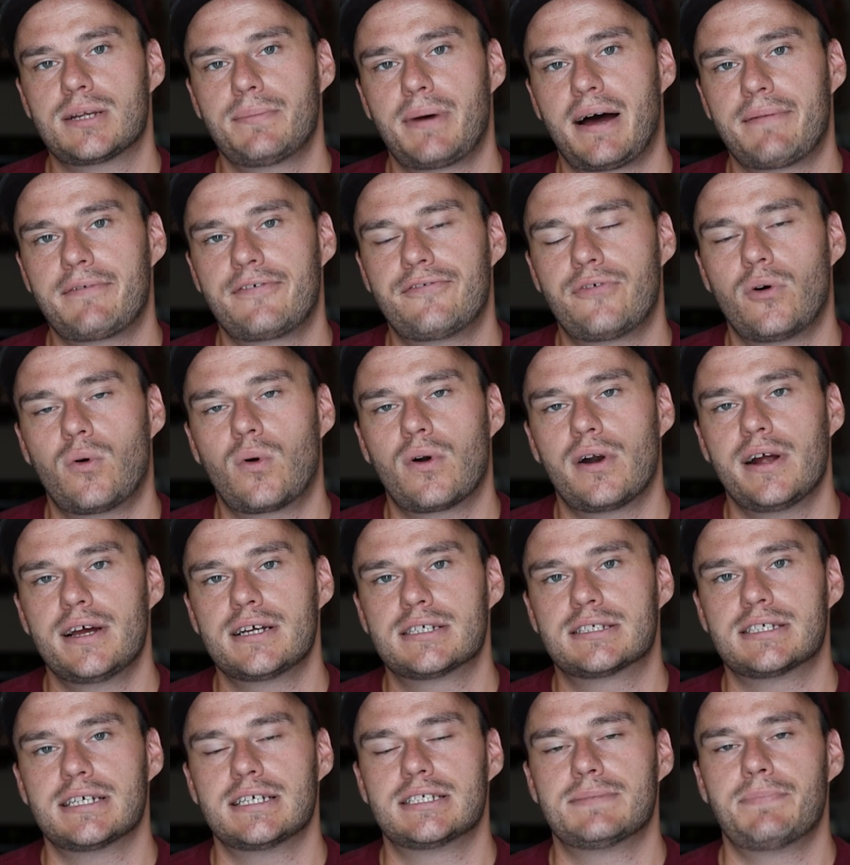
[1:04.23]
about before,
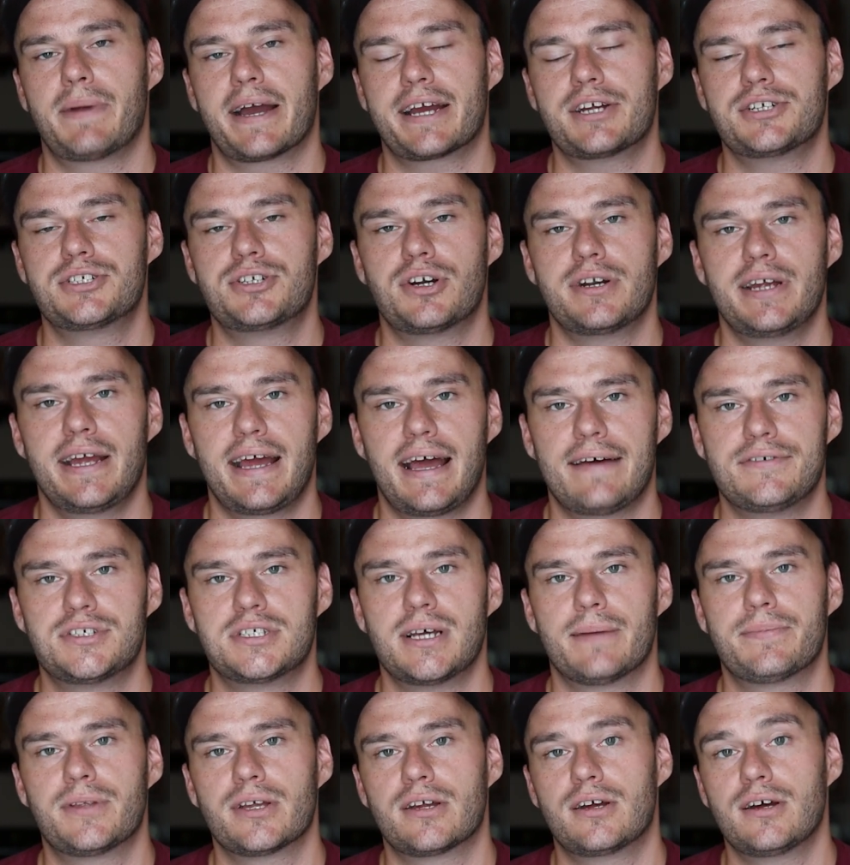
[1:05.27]
is making sure you have
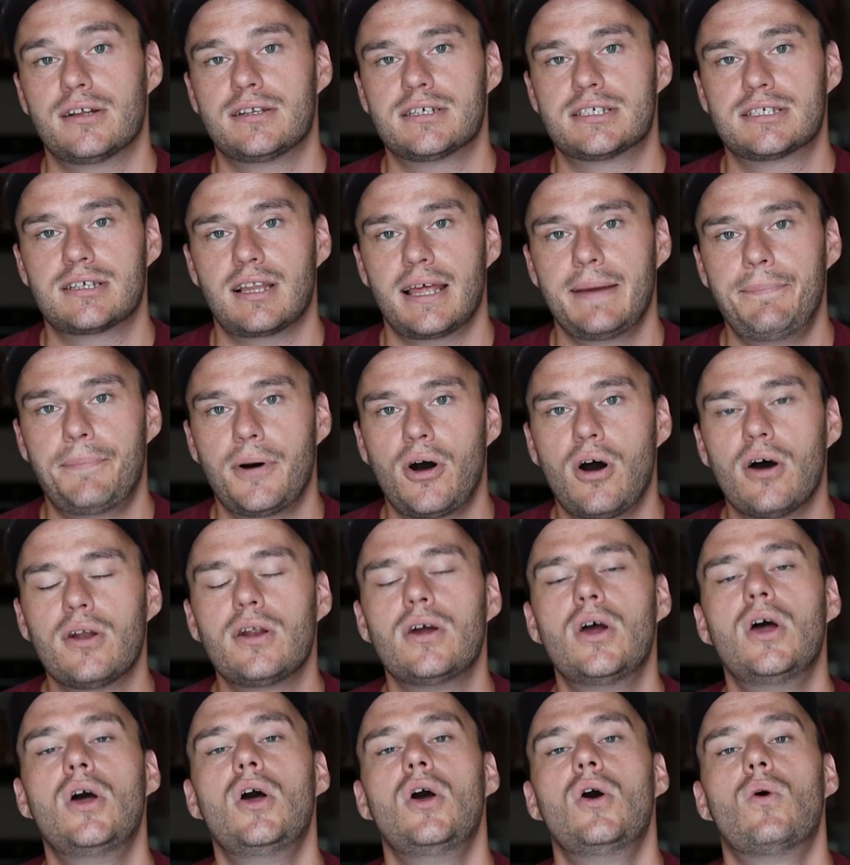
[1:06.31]
something good to sleep on.
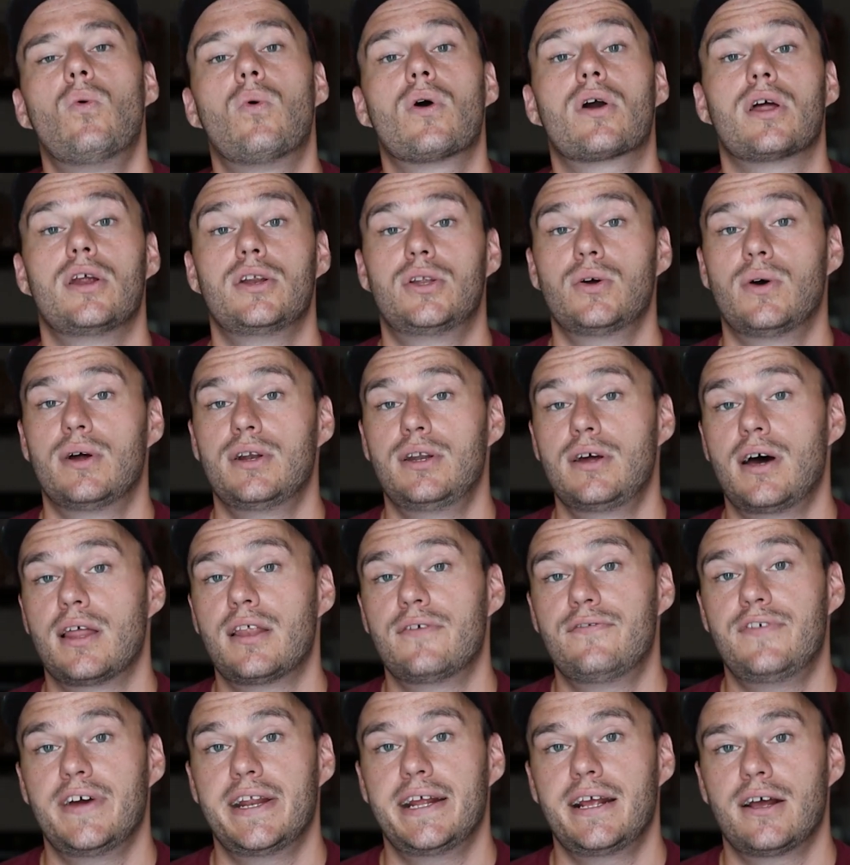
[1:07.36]
We're going to do another
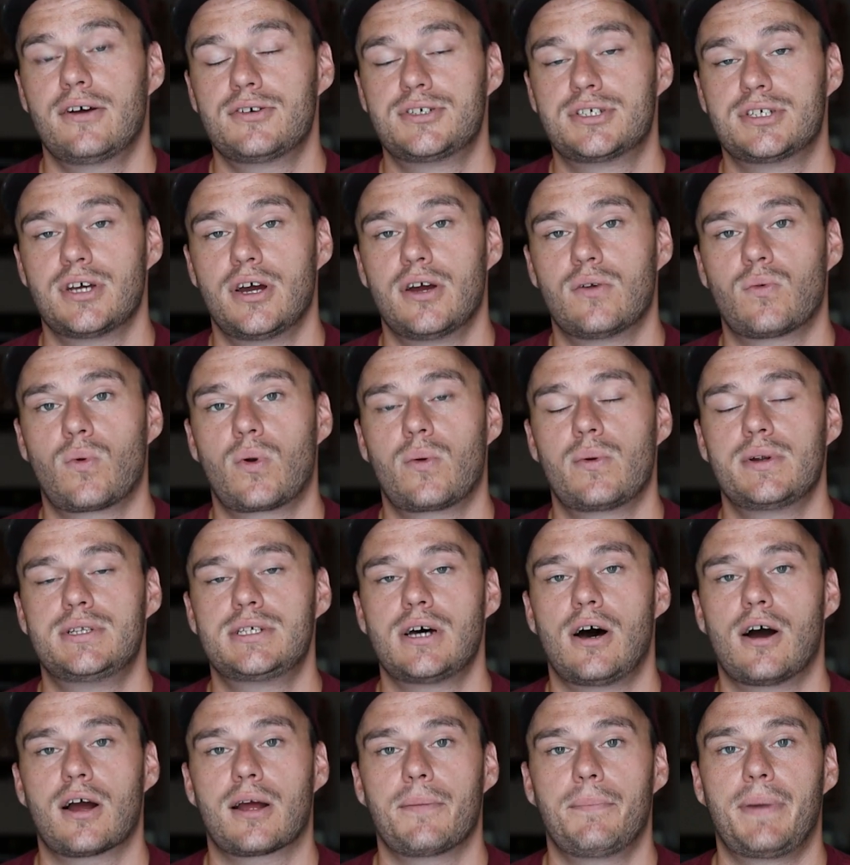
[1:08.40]
video soon where we
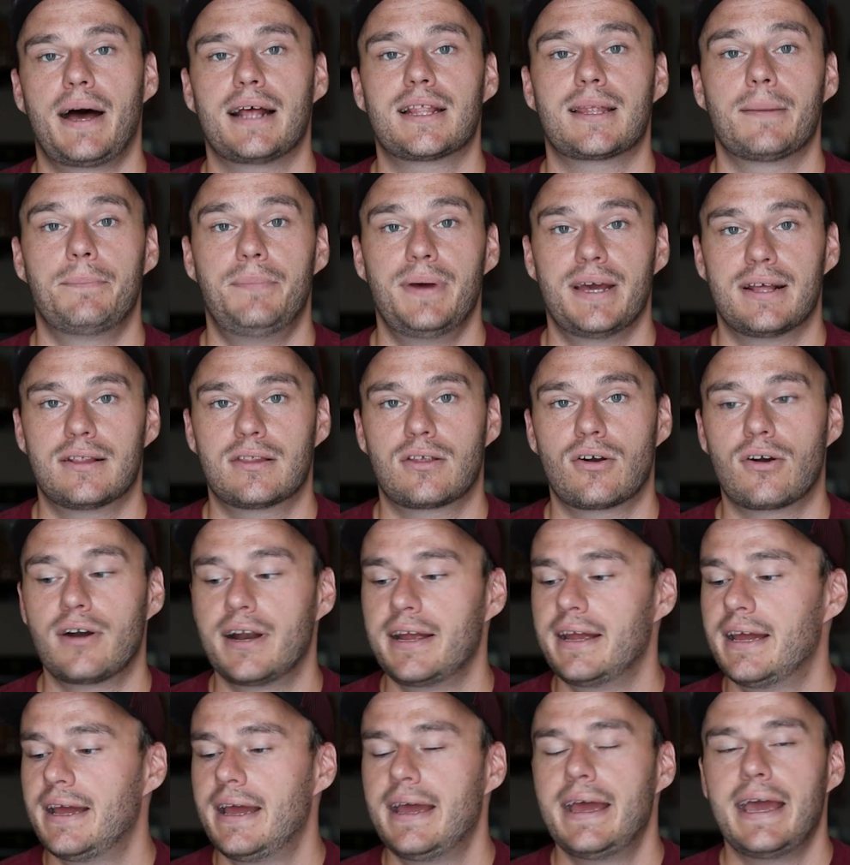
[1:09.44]
talk about the big
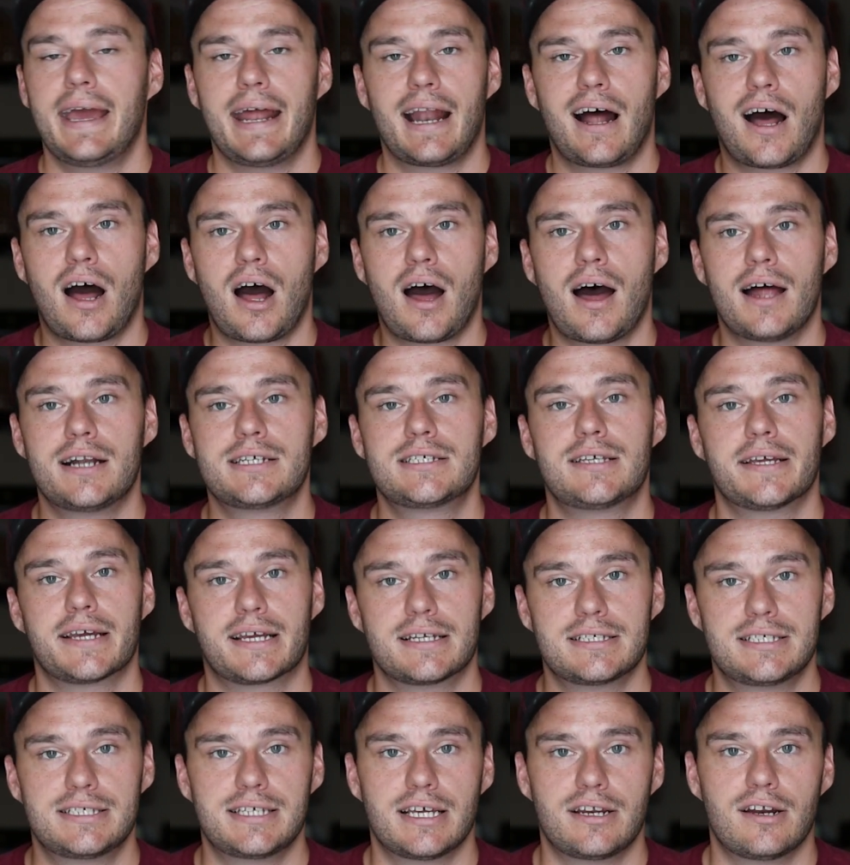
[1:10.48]
three, and I honestly
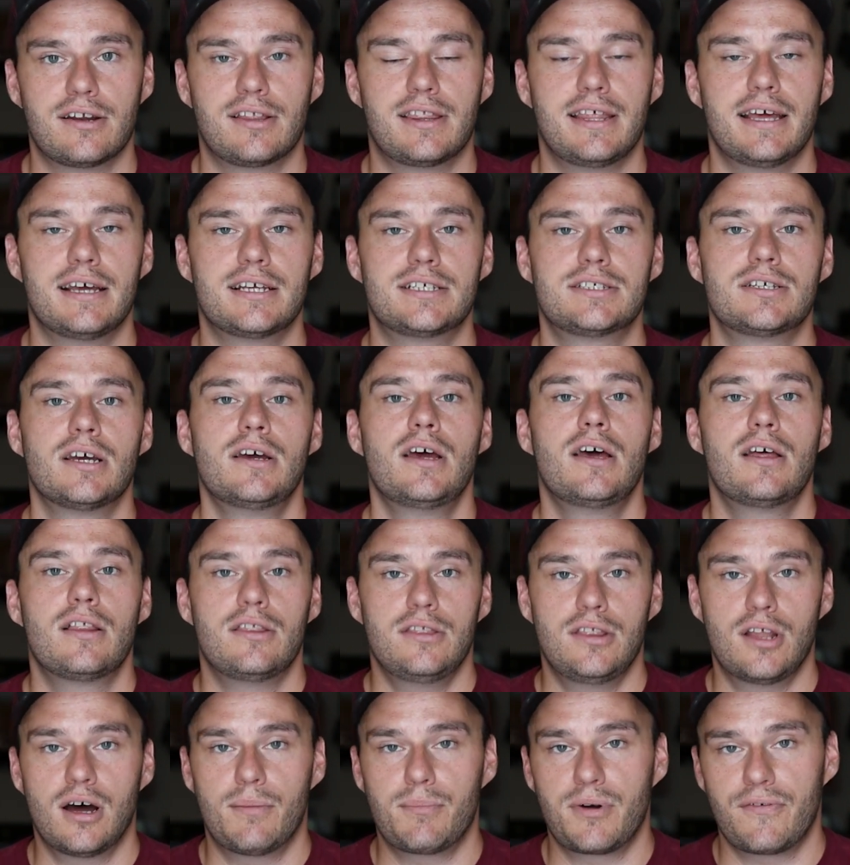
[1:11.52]
consider this
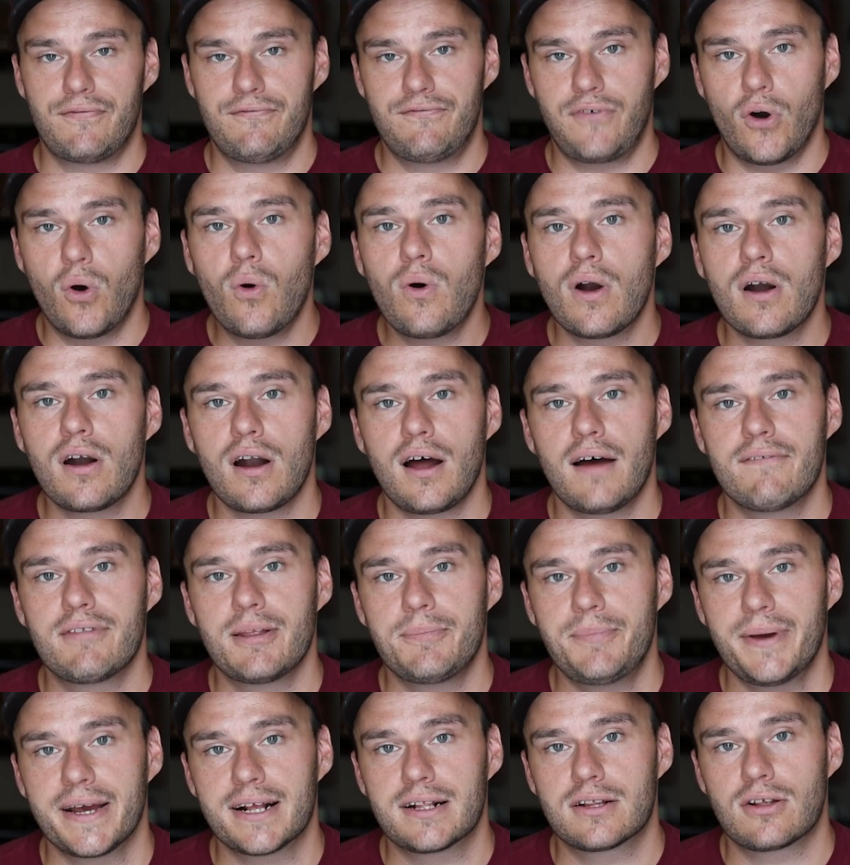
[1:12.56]
number 4 of the
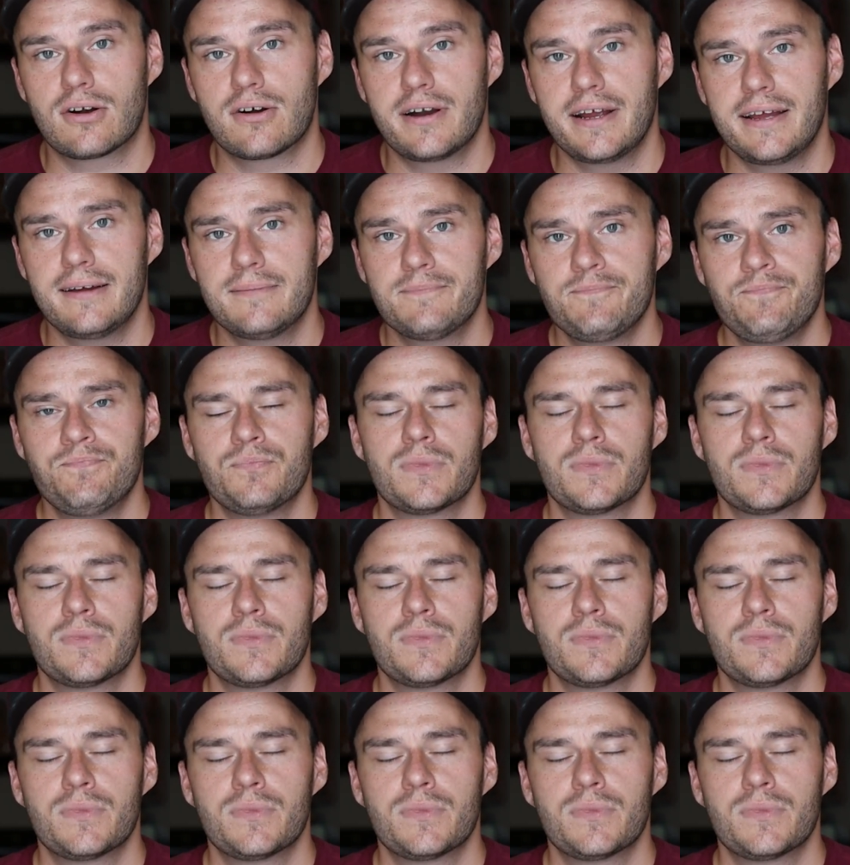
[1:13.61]
big three.